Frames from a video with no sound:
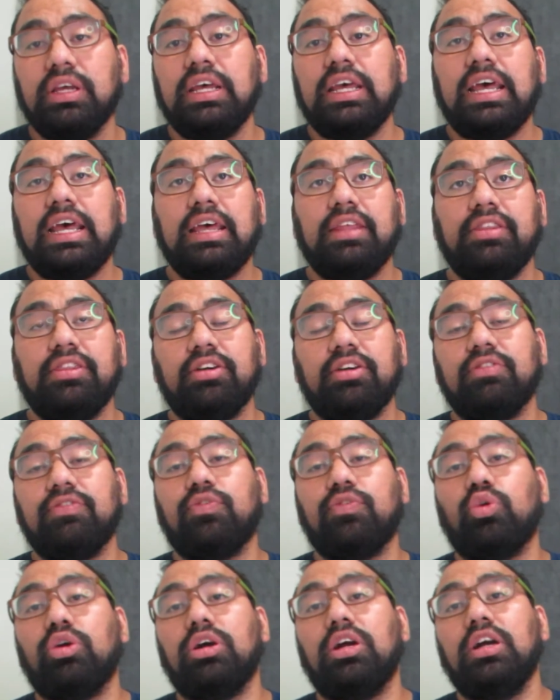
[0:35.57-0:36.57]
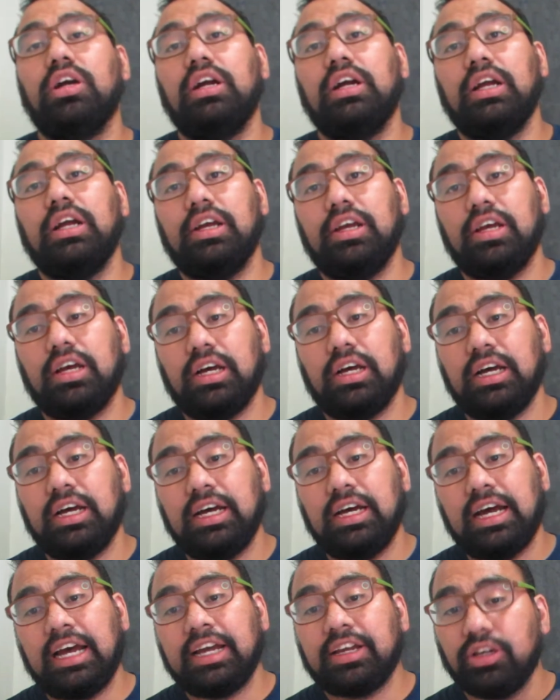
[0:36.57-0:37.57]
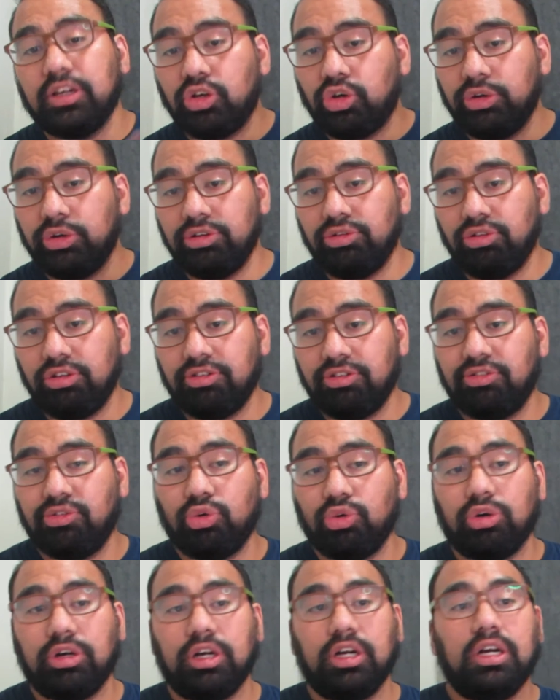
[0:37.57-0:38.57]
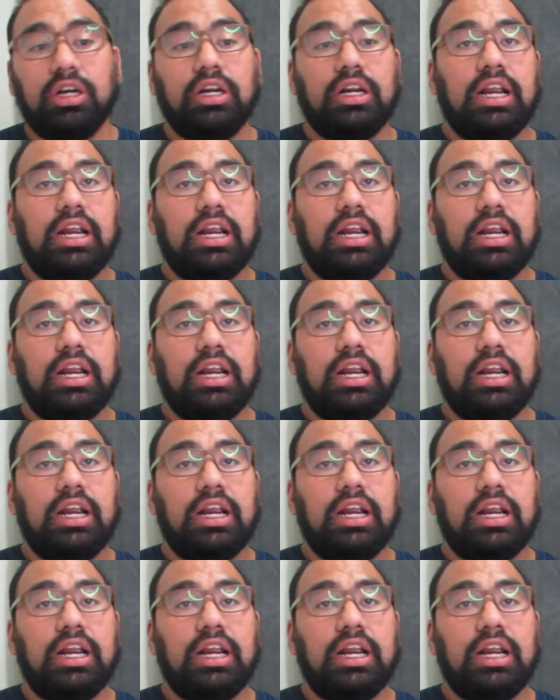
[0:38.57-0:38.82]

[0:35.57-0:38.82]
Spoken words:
and therefore I could go into the store